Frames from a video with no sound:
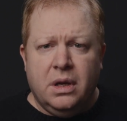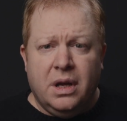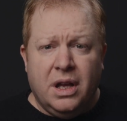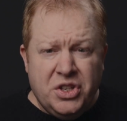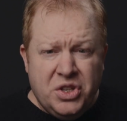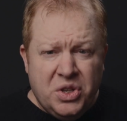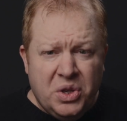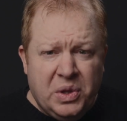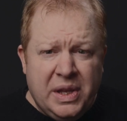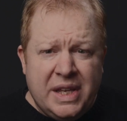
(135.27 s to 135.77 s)
And
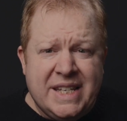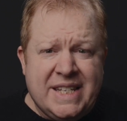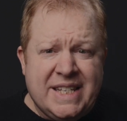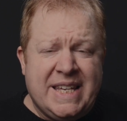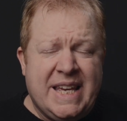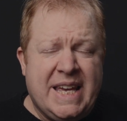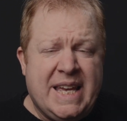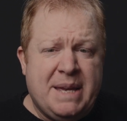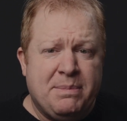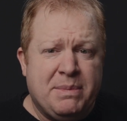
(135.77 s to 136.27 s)
you need to
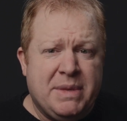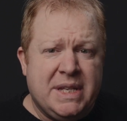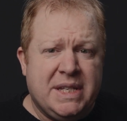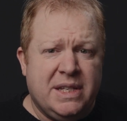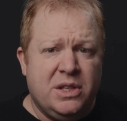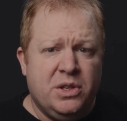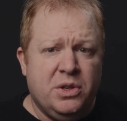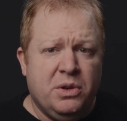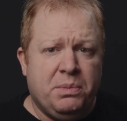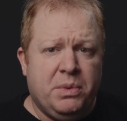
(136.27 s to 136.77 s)
keep this
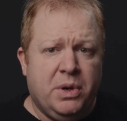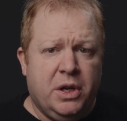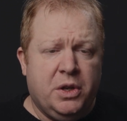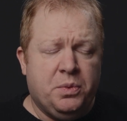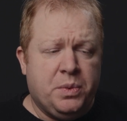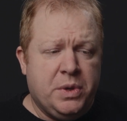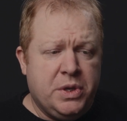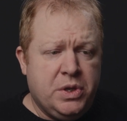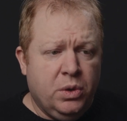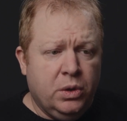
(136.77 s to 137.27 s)
in your mind
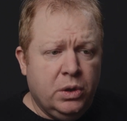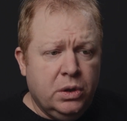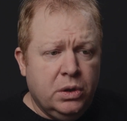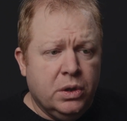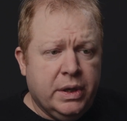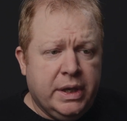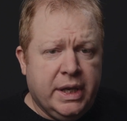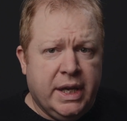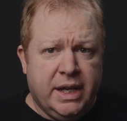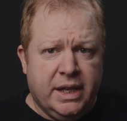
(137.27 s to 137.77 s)
when you're
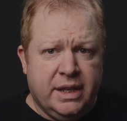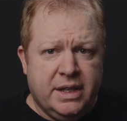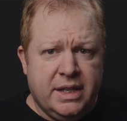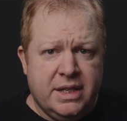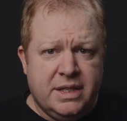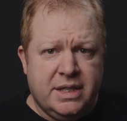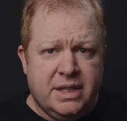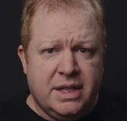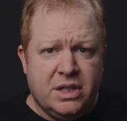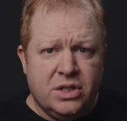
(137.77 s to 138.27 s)
looking at
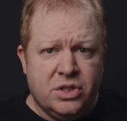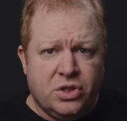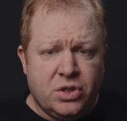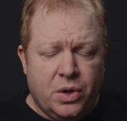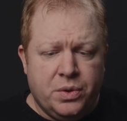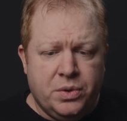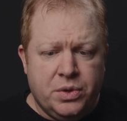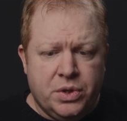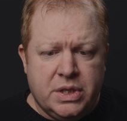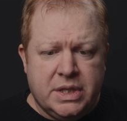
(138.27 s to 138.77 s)
these things.
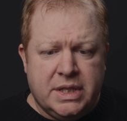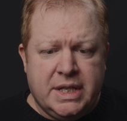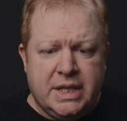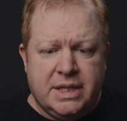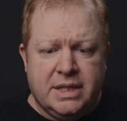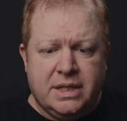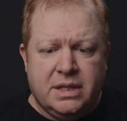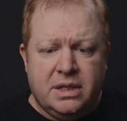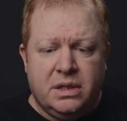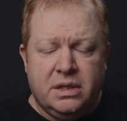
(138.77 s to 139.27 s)
Don't just get
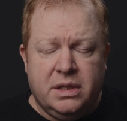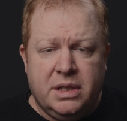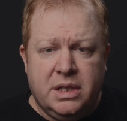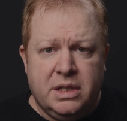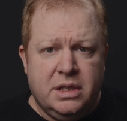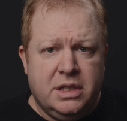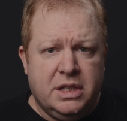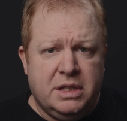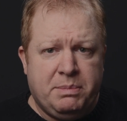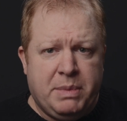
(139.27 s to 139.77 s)
sucked into
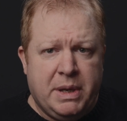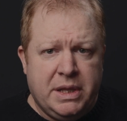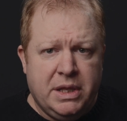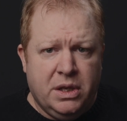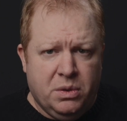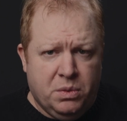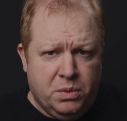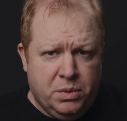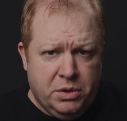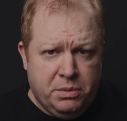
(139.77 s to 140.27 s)

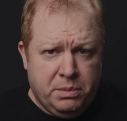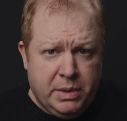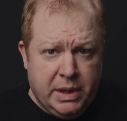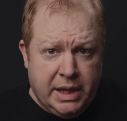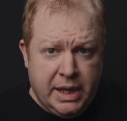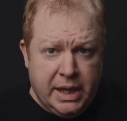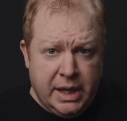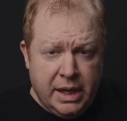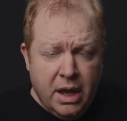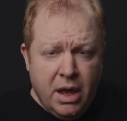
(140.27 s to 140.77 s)
spending all your
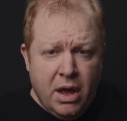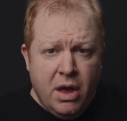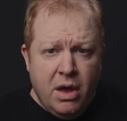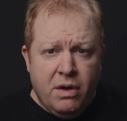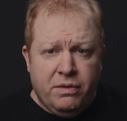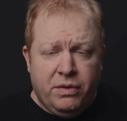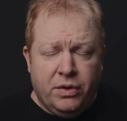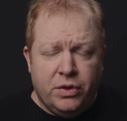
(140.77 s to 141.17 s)
money for